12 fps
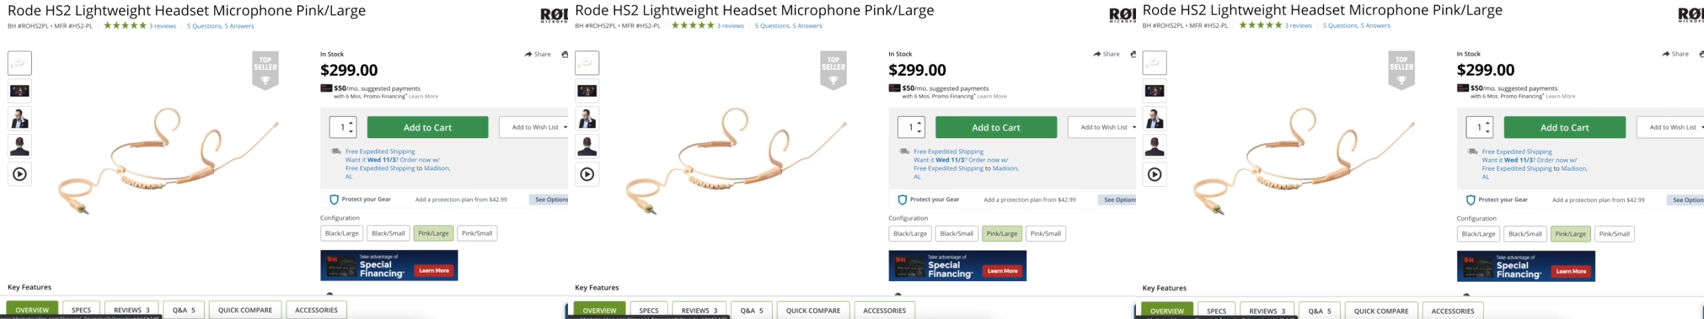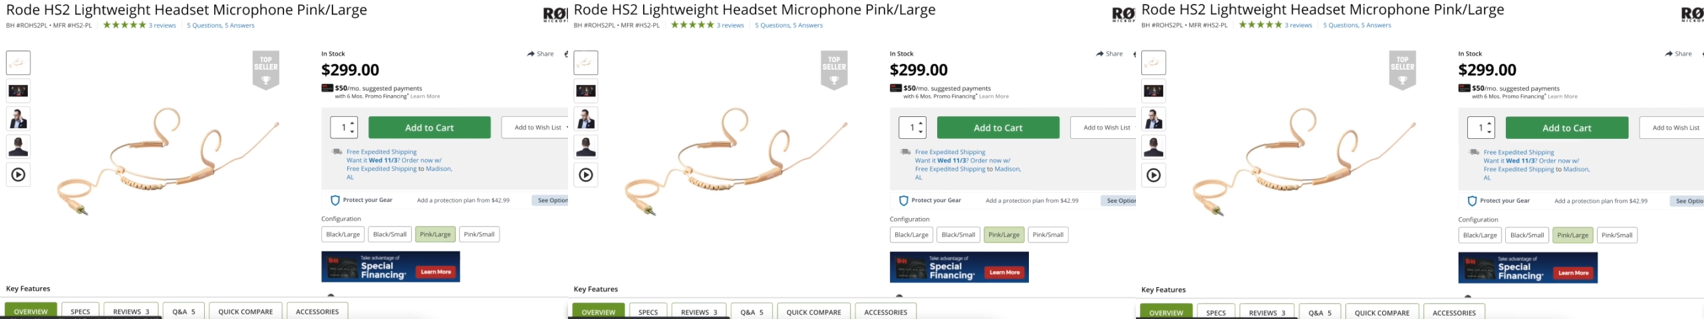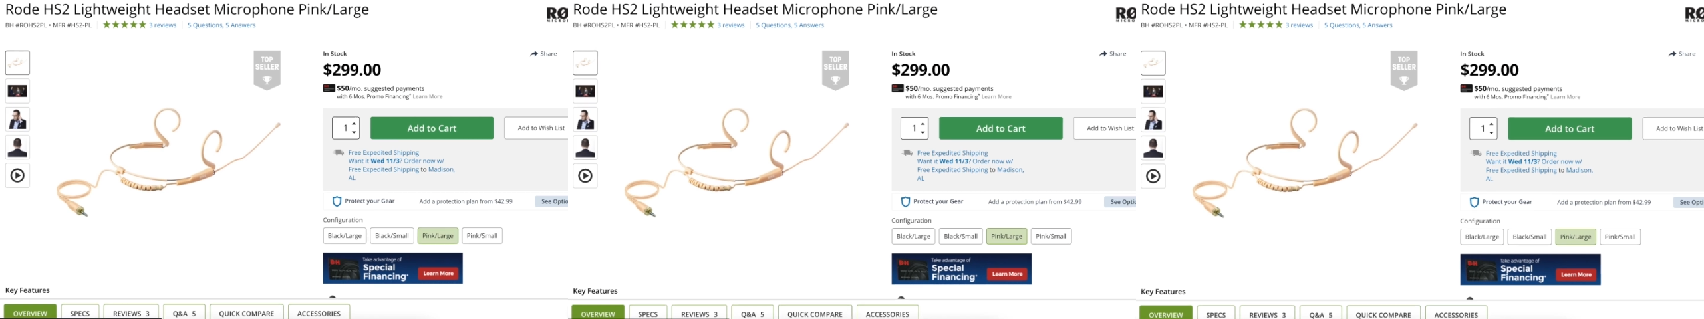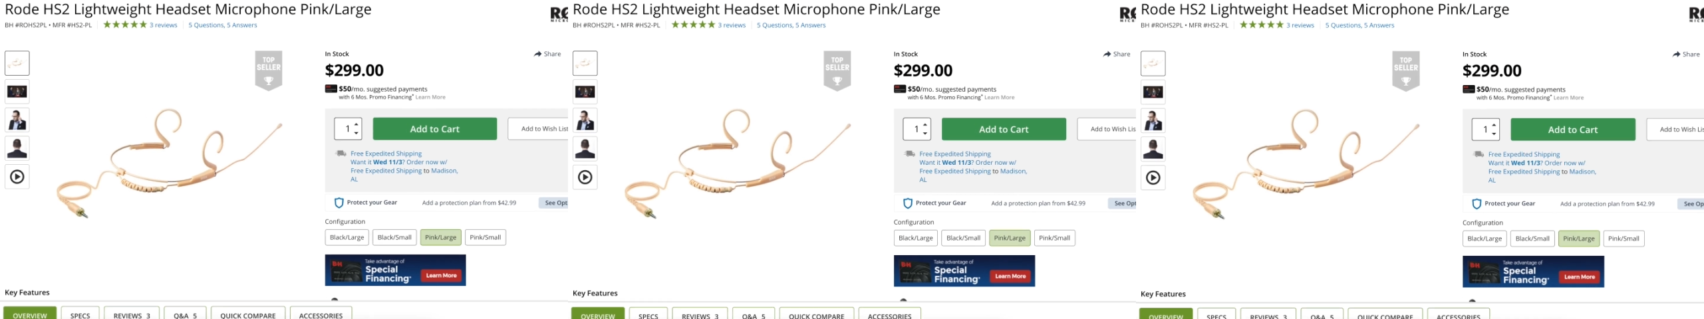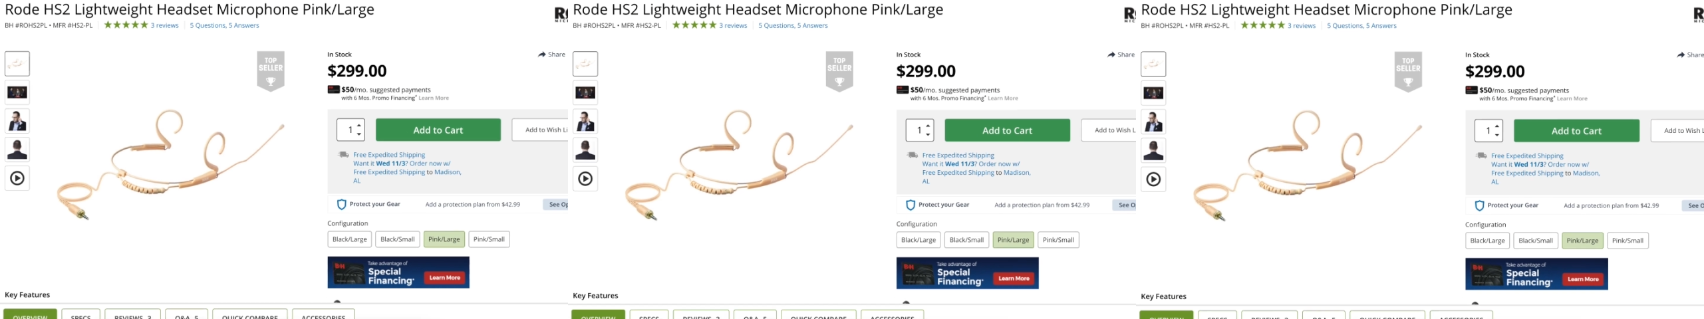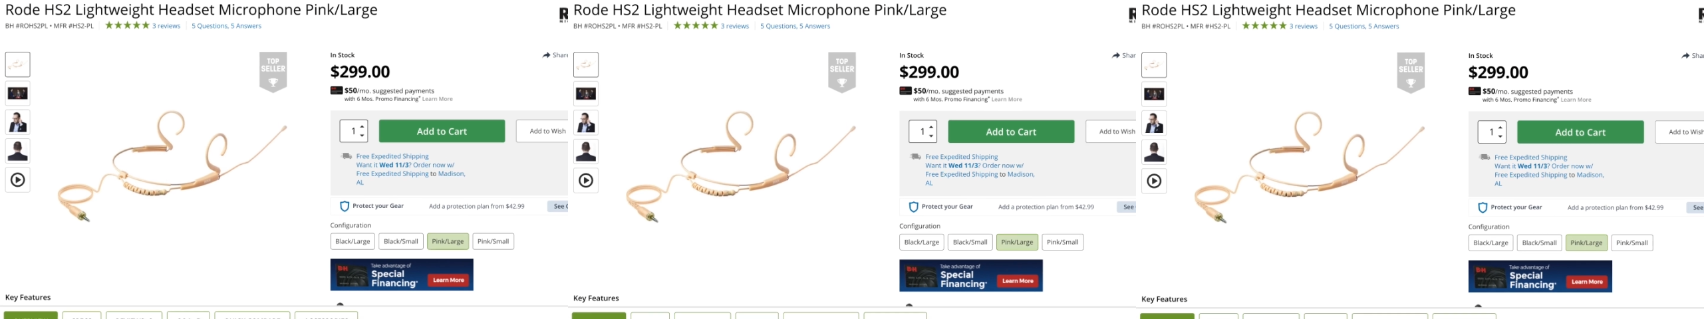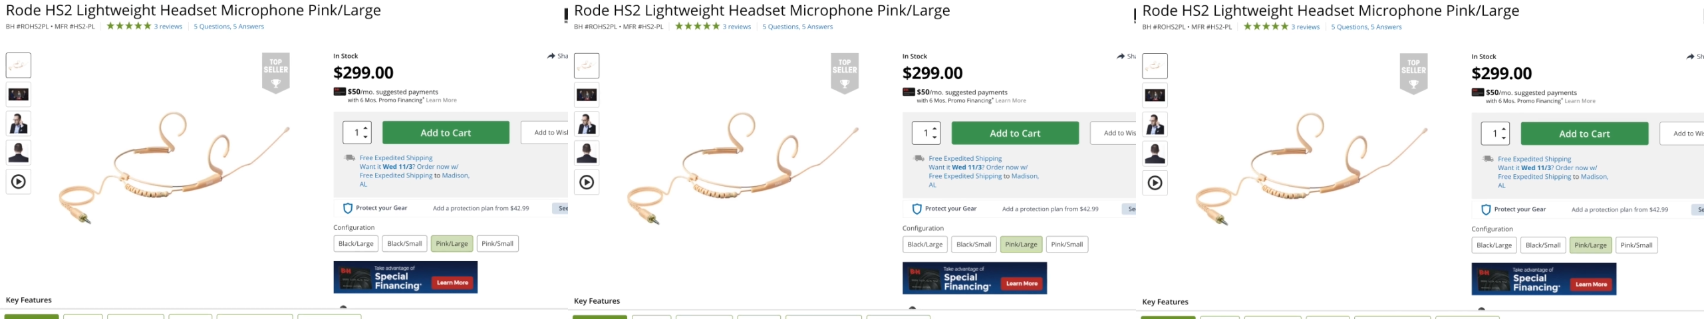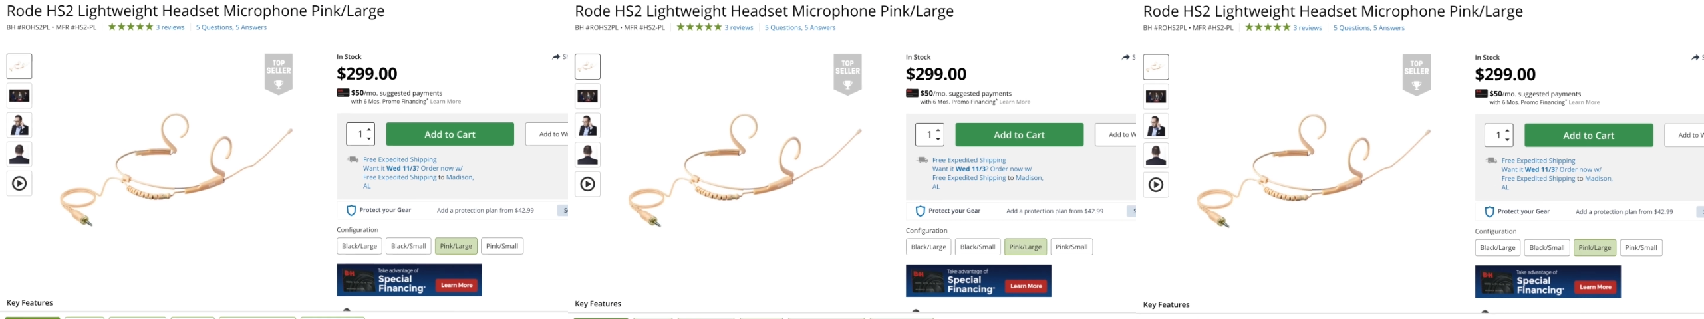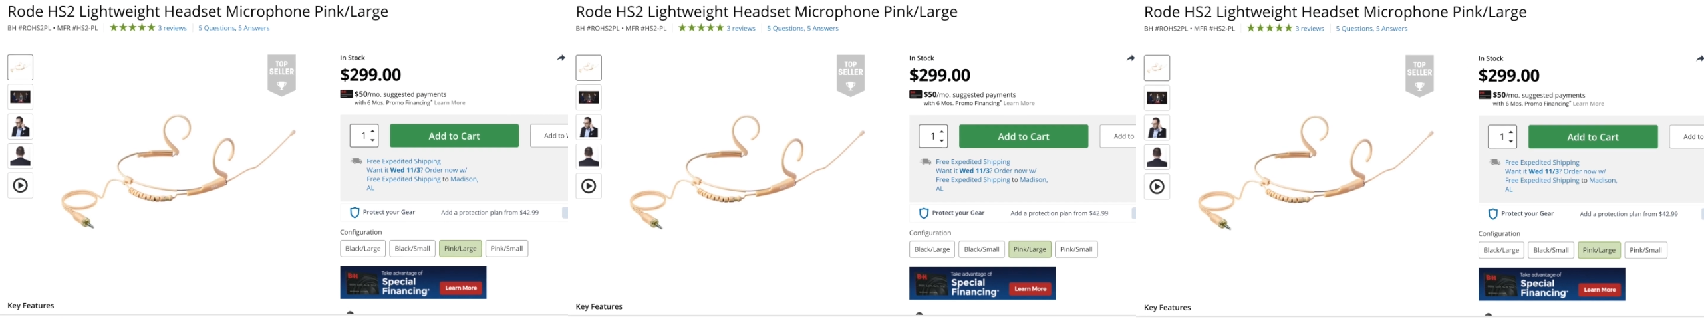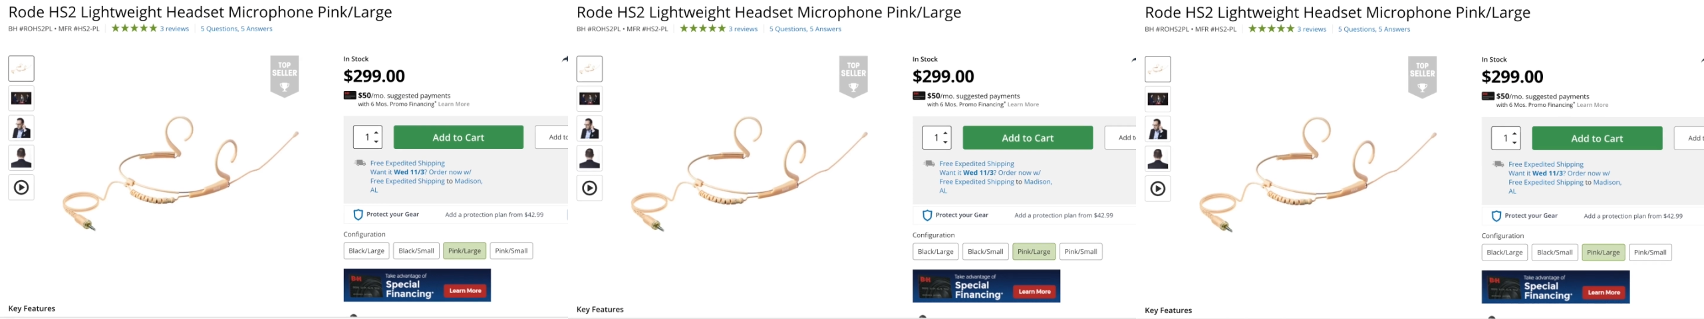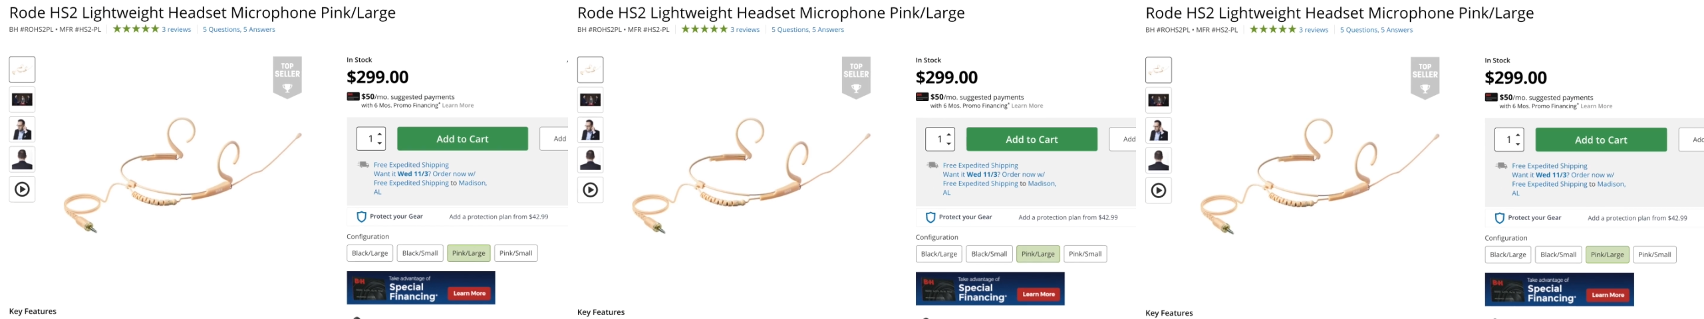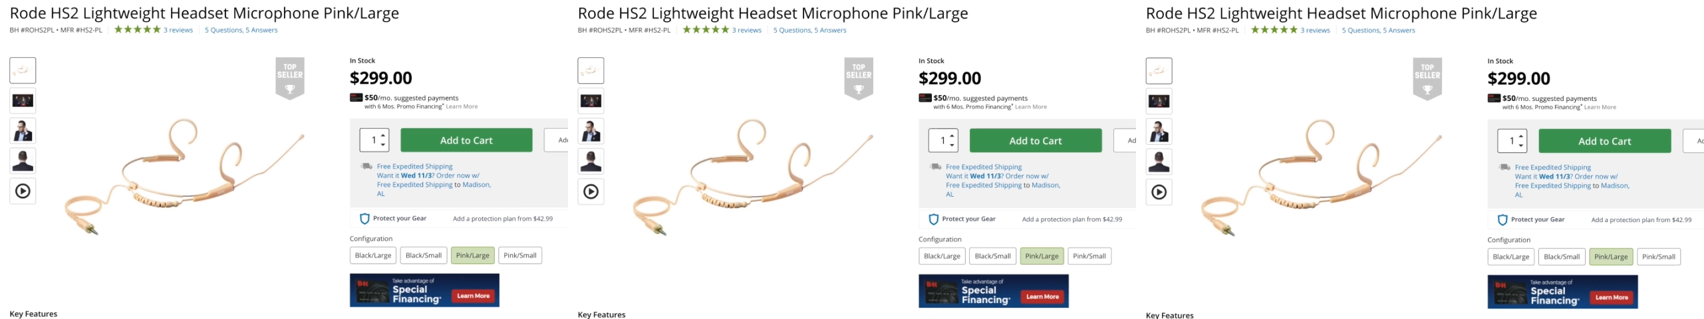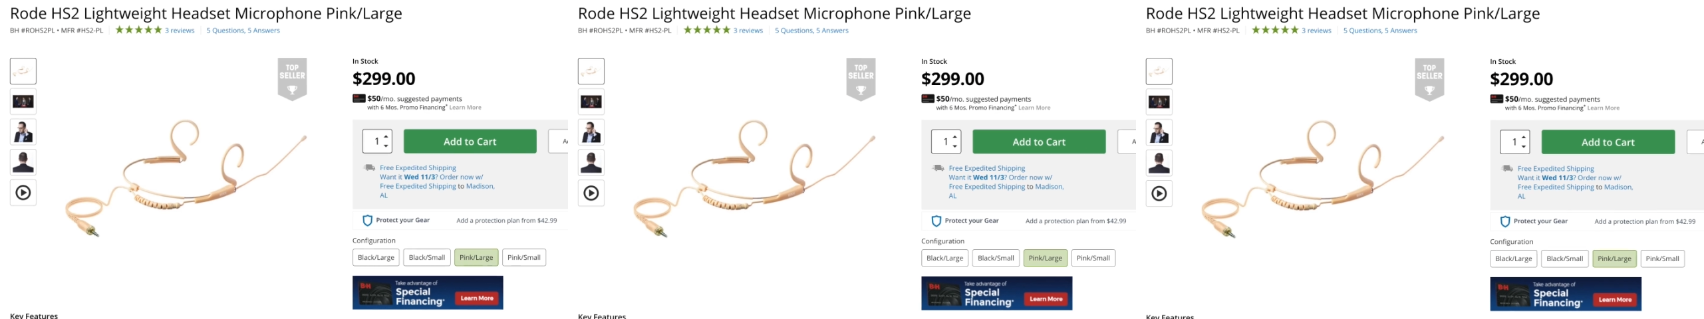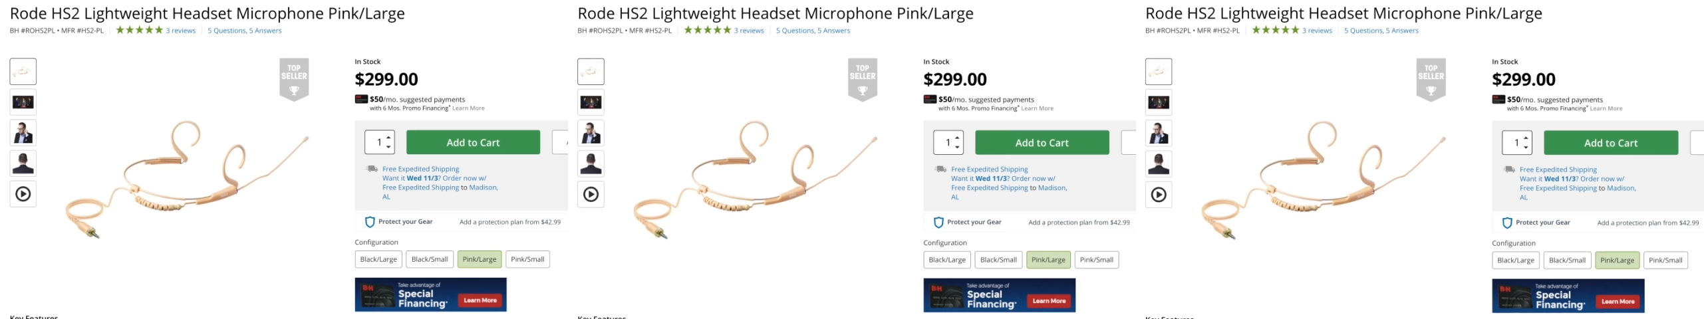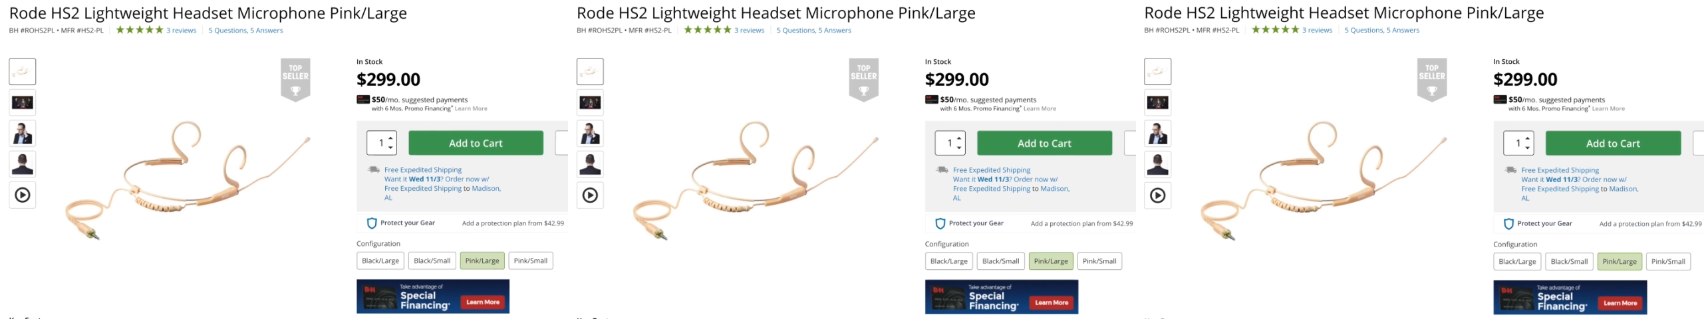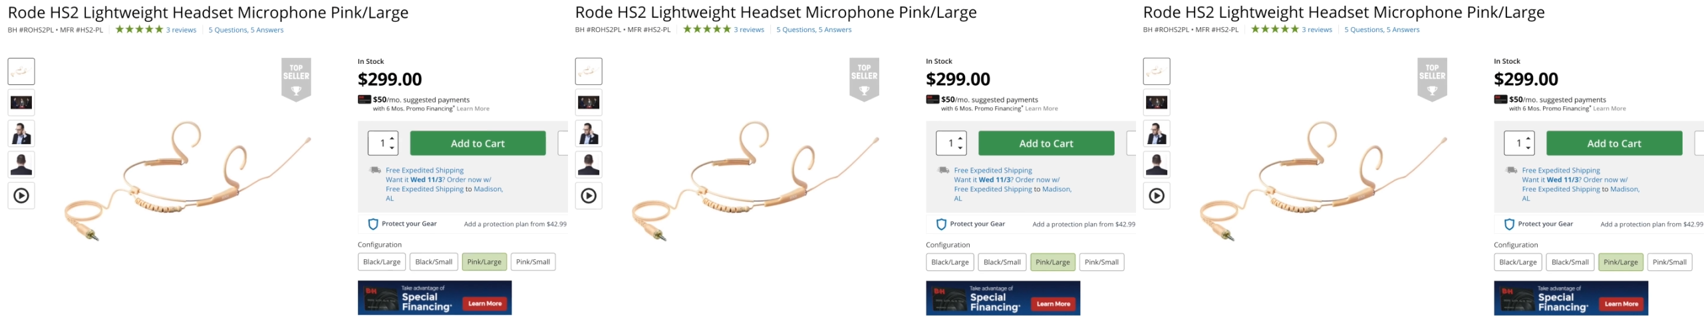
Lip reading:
[unreadable: no face in view]